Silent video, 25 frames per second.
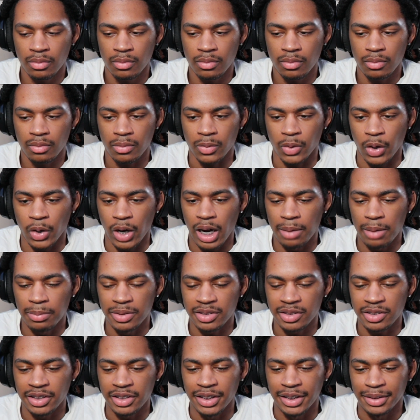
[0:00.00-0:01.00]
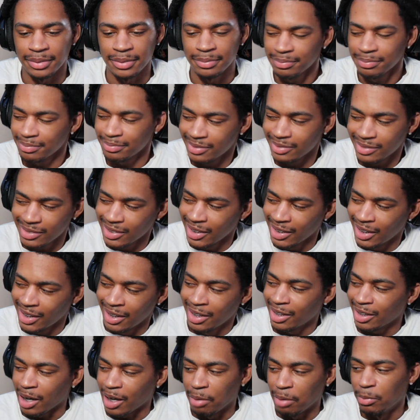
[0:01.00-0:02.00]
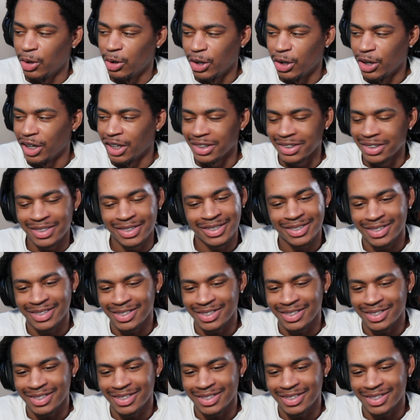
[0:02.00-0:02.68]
Grab a seat. Come on.